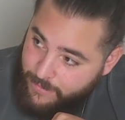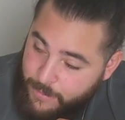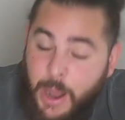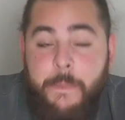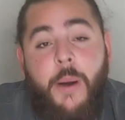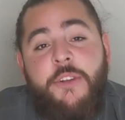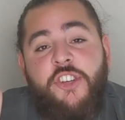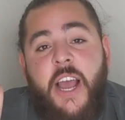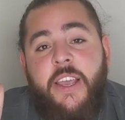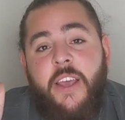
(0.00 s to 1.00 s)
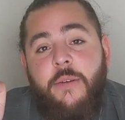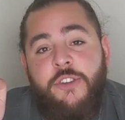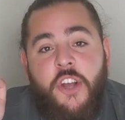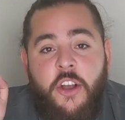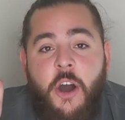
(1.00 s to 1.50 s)
My bomber jacket,
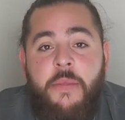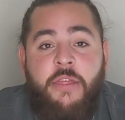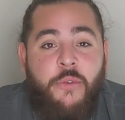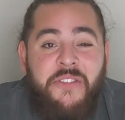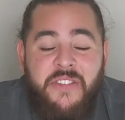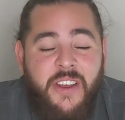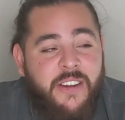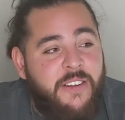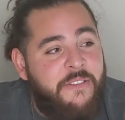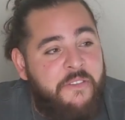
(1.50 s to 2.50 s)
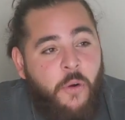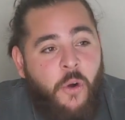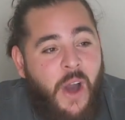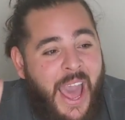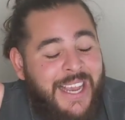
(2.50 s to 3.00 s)
which I cop thrifted
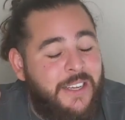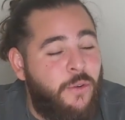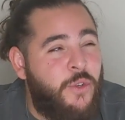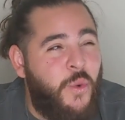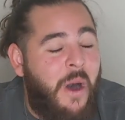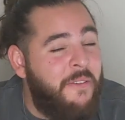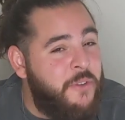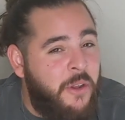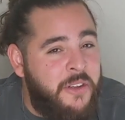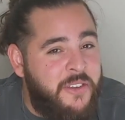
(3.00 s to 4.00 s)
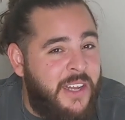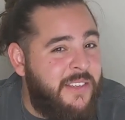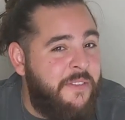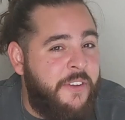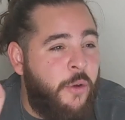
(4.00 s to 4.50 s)
for eight or twelve dollars. I
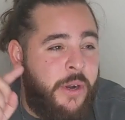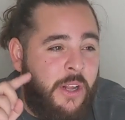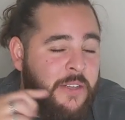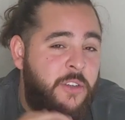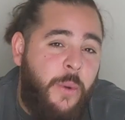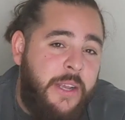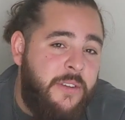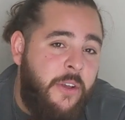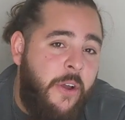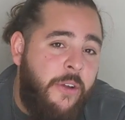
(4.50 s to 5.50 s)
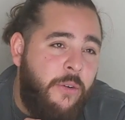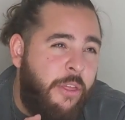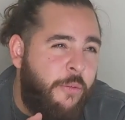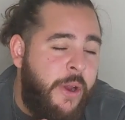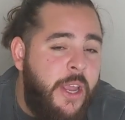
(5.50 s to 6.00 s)
did a video on it like two weeks ago or
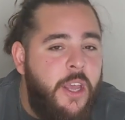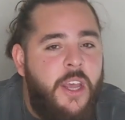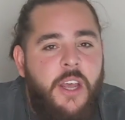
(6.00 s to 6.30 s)
three.